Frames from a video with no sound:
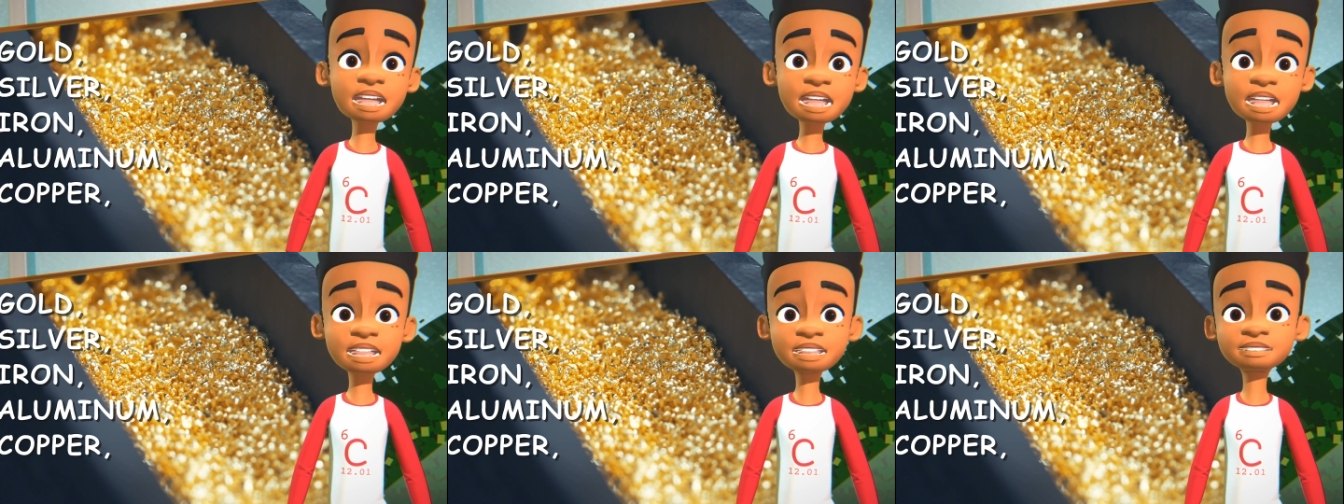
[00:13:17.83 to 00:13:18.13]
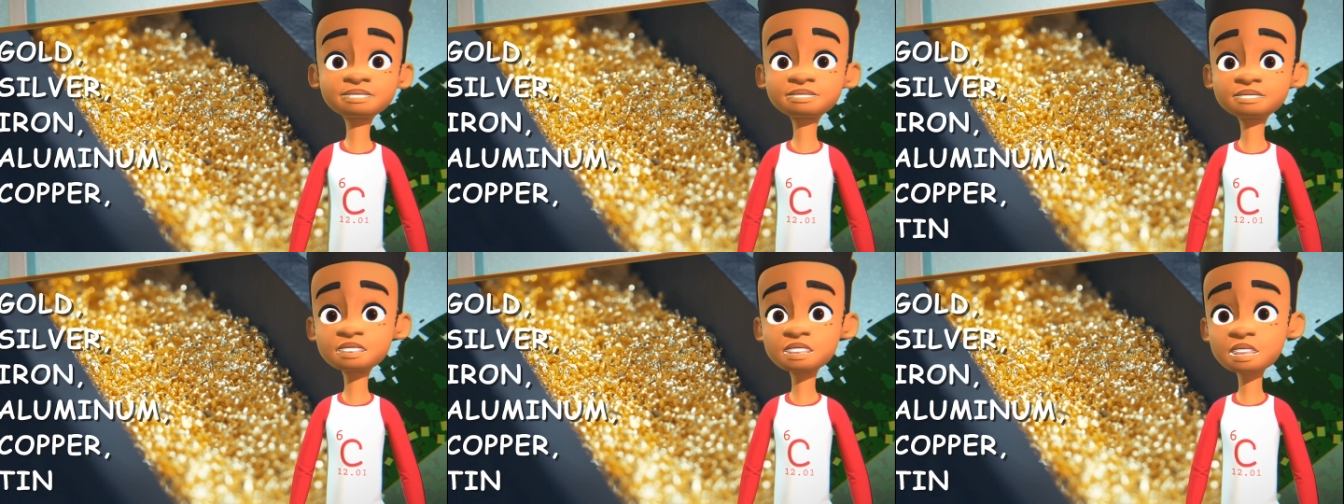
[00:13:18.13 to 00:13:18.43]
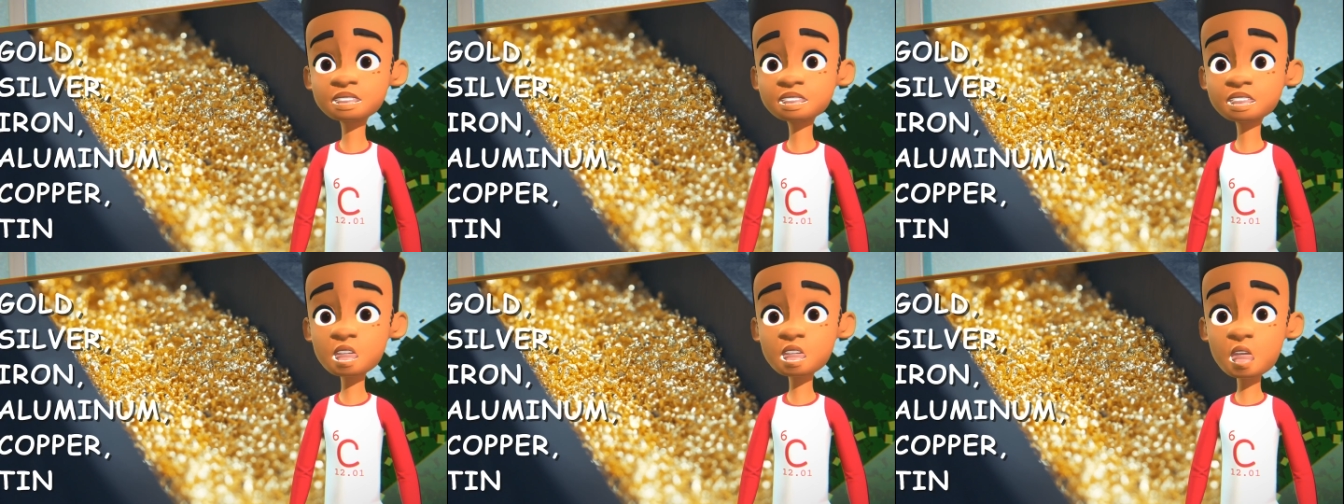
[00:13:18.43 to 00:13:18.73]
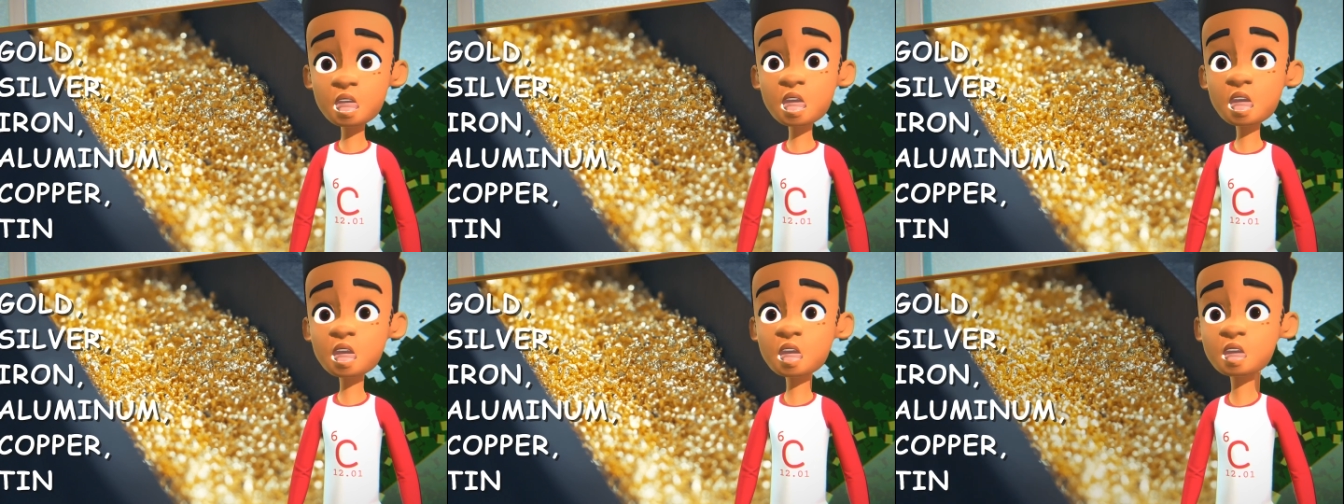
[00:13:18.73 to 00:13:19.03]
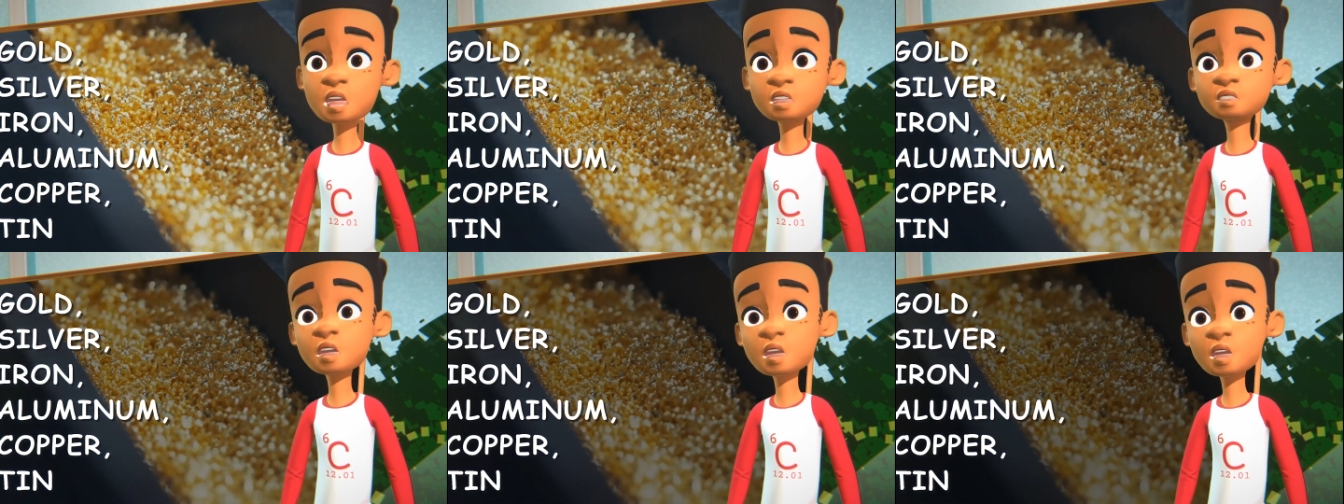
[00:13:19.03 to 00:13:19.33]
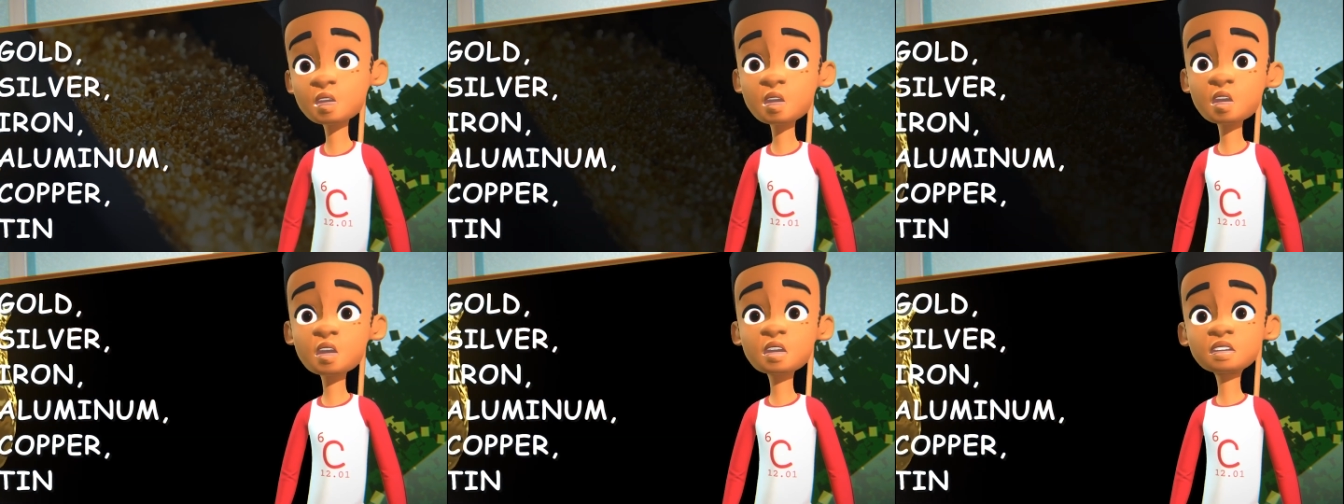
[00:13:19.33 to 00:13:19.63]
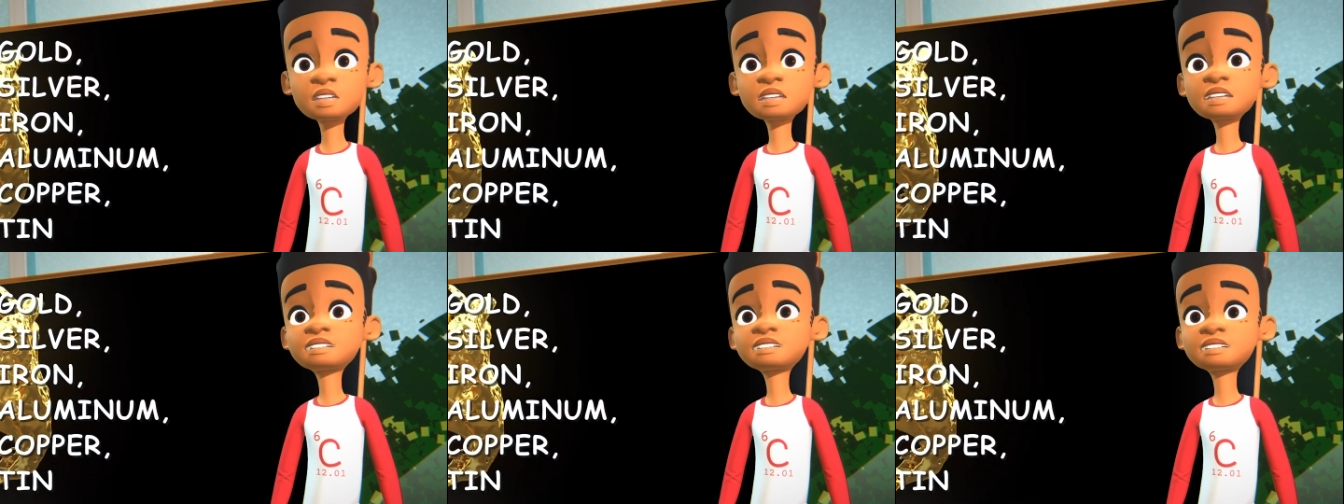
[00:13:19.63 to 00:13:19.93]
and tin are
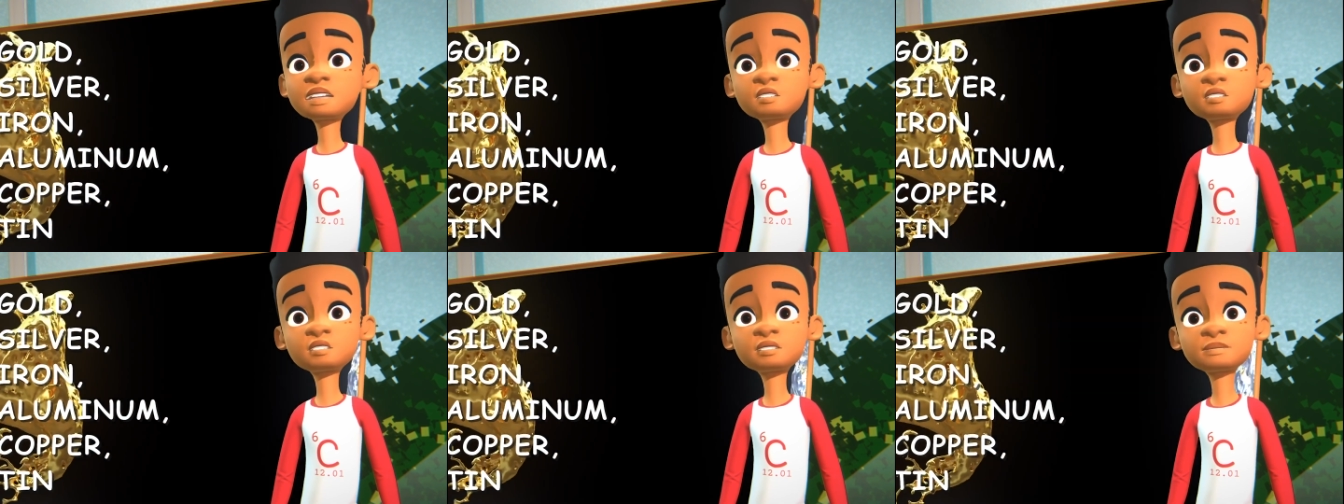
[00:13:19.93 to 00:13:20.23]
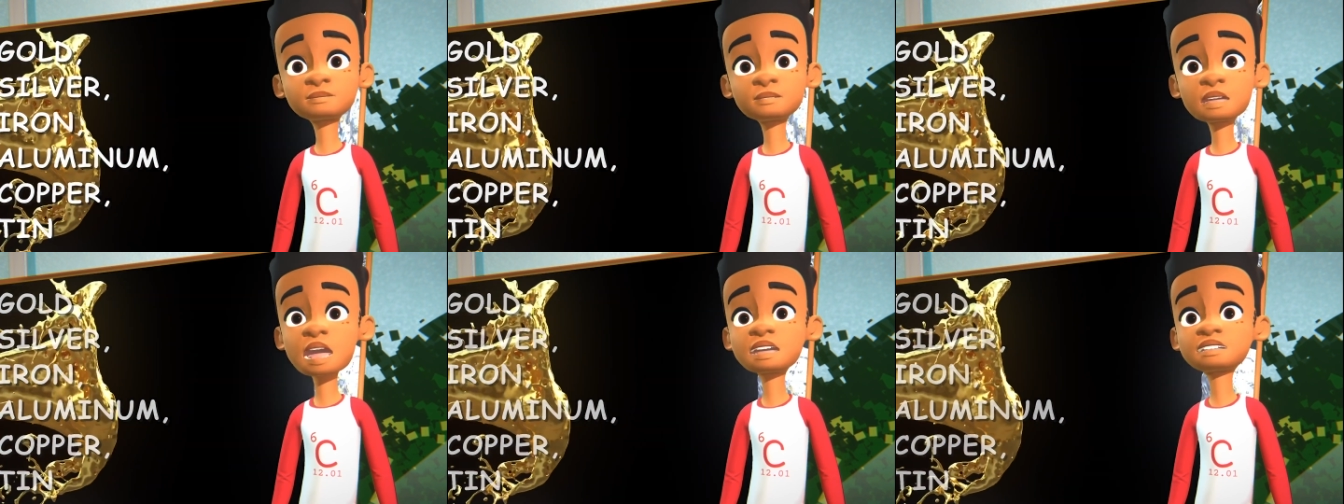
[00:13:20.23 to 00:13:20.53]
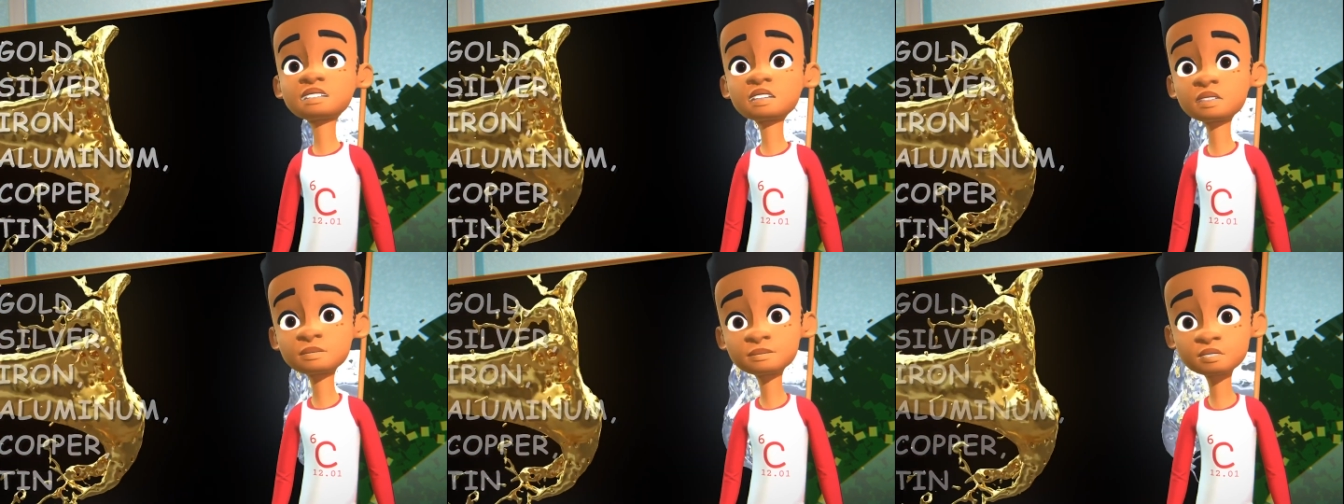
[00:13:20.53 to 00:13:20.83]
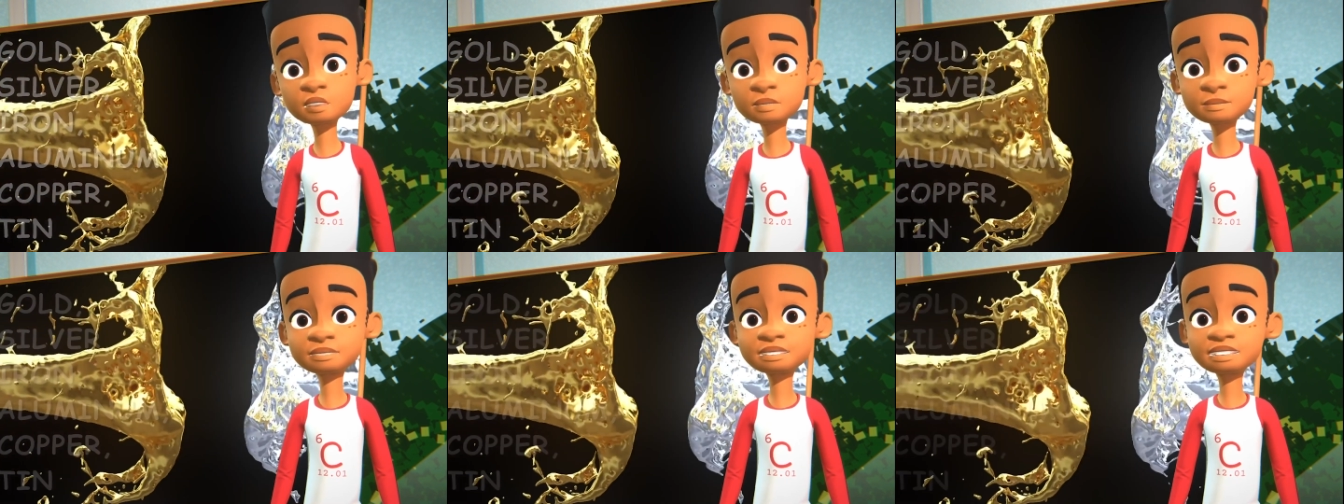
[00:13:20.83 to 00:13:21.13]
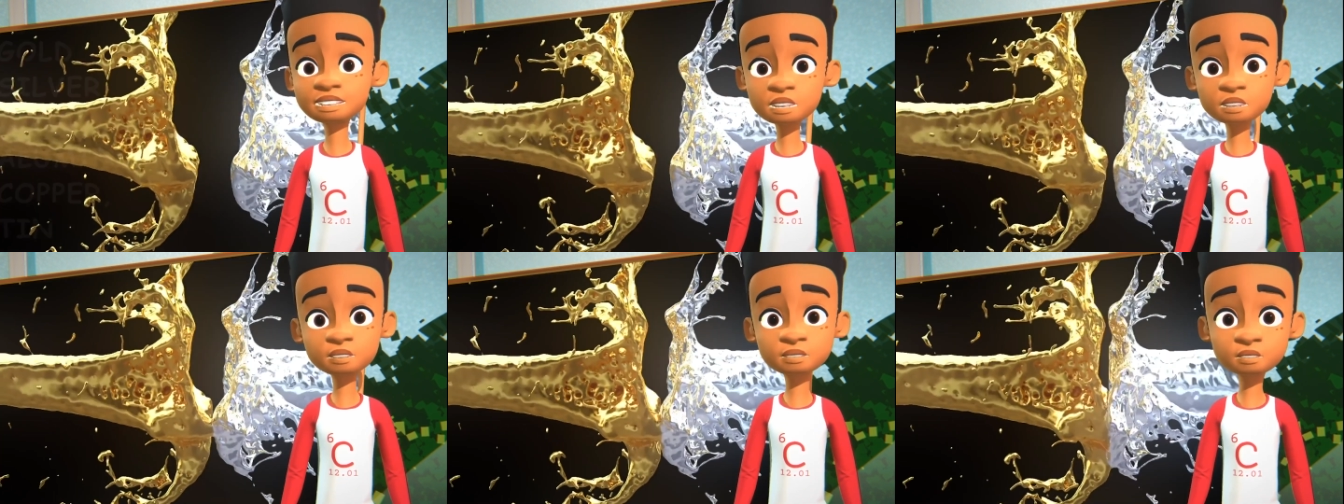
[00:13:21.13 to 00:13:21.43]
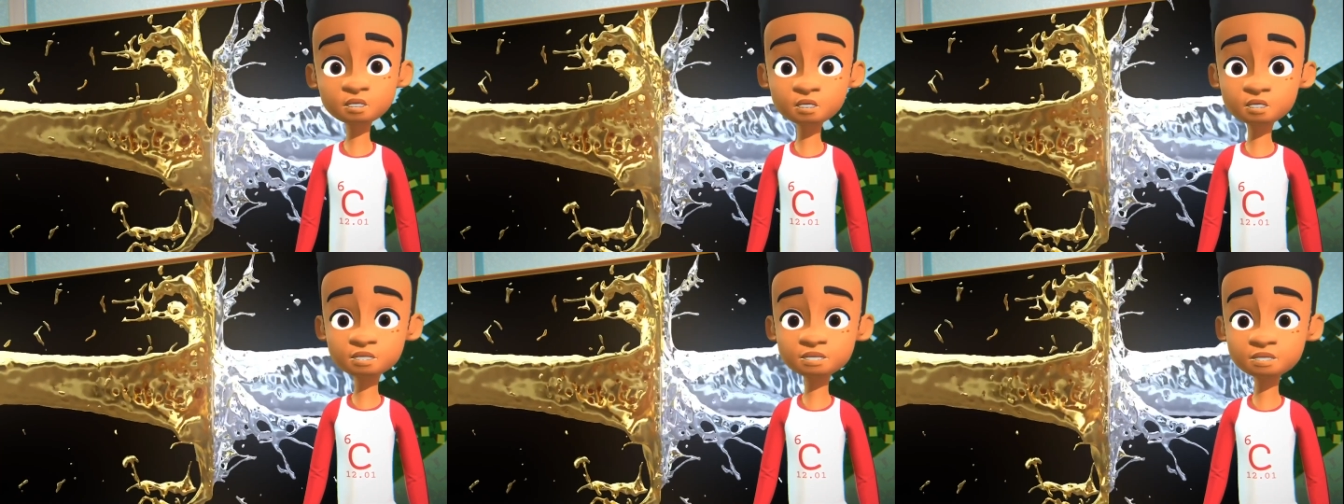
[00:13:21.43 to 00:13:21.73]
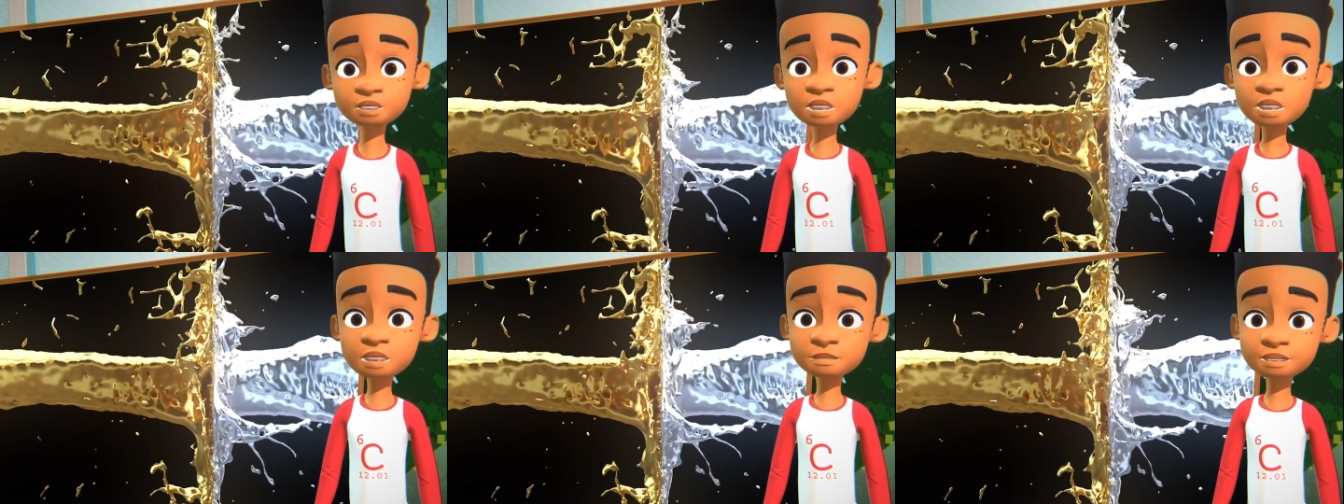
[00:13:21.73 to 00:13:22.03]
all considered malleable
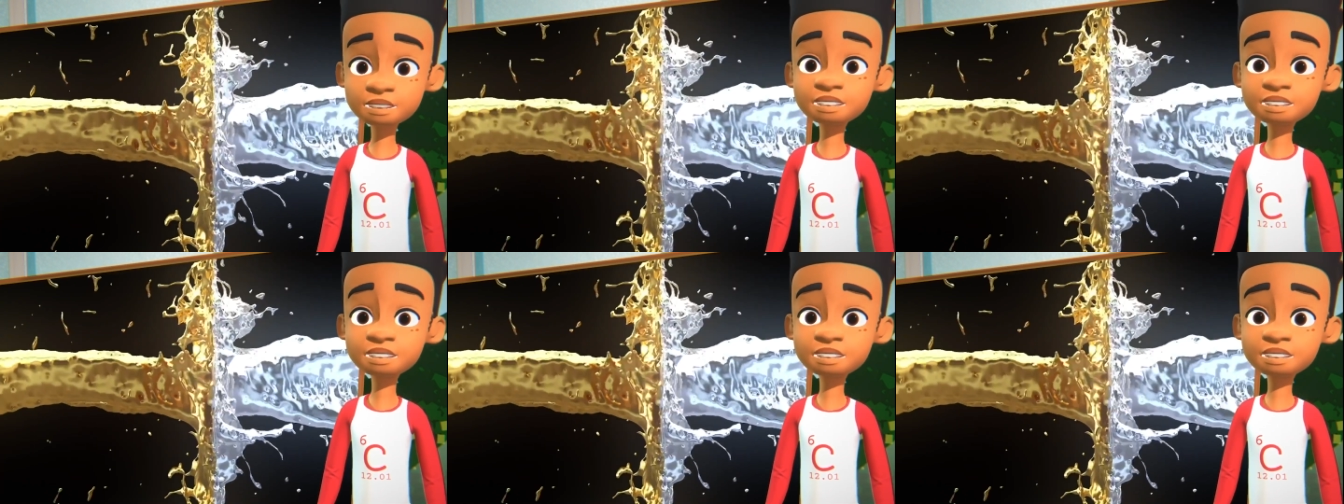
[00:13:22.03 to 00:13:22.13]
materials